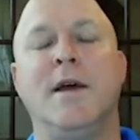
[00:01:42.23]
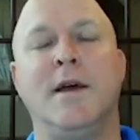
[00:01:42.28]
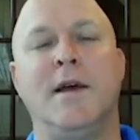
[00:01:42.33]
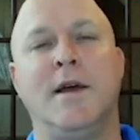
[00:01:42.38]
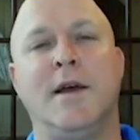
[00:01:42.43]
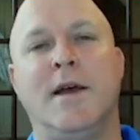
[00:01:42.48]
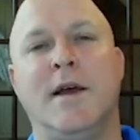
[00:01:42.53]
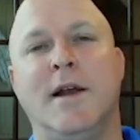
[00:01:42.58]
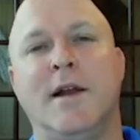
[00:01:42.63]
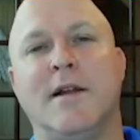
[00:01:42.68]

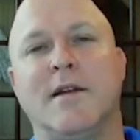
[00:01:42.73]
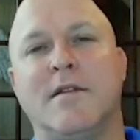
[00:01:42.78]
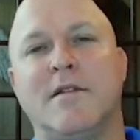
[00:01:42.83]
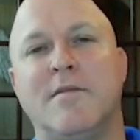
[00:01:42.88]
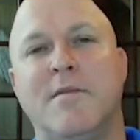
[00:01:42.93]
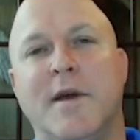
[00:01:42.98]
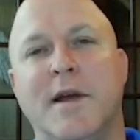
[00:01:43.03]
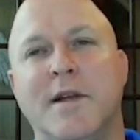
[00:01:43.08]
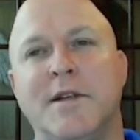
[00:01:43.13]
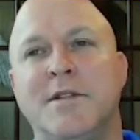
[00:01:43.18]
and an
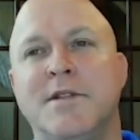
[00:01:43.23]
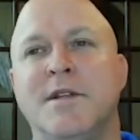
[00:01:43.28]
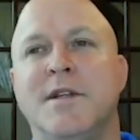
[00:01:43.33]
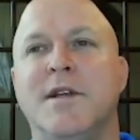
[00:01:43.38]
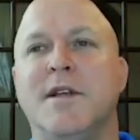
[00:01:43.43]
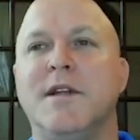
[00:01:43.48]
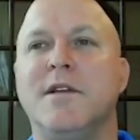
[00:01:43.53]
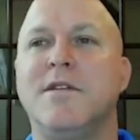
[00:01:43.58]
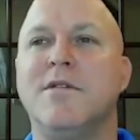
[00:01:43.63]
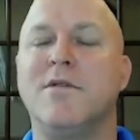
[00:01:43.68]

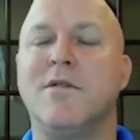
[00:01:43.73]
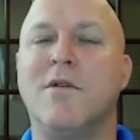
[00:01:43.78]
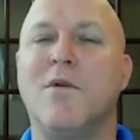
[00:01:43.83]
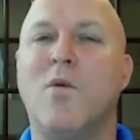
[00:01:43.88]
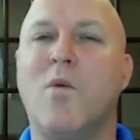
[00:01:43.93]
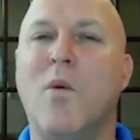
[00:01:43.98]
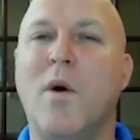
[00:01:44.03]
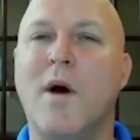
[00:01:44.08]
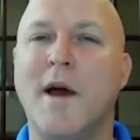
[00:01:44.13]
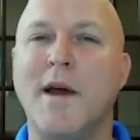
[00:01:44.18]
expansion into a
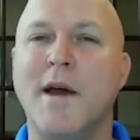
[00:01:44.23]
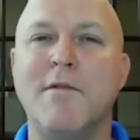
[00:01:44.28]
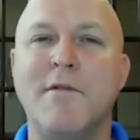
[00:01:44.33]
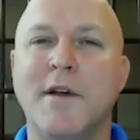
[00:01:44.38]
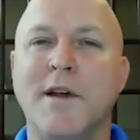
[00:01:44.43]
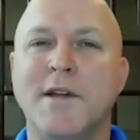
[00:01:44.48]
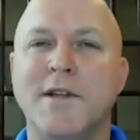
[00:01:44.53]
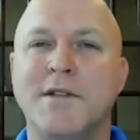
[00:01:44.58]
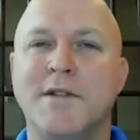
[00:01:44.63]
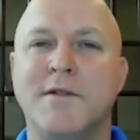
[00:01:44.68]
wide
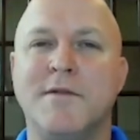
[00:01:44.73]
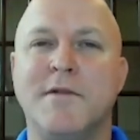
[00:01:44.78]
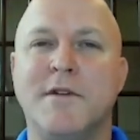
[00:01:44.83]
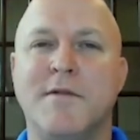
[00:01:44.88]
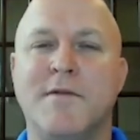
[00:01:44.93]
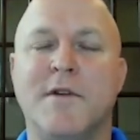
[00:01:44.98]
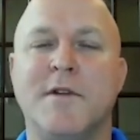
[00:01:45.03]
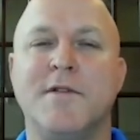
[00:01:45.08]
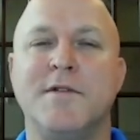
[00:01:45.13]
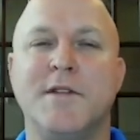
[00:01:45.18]
range of
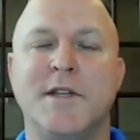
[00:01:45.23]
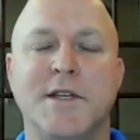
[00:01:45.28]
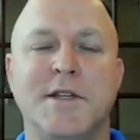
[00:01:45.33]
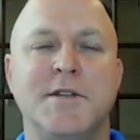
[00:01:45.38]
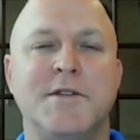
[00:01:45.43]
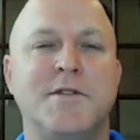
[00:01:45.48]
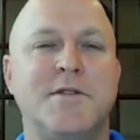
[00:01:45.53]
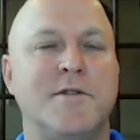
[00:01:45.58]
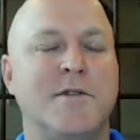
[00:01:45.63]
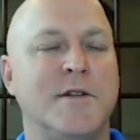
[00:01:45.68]
diverse
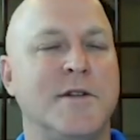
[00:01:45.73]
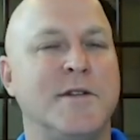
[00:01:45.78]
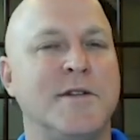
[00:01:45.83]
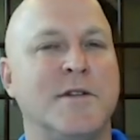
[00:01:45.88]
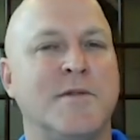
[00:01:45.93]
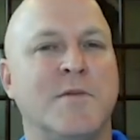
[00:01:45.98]
industries,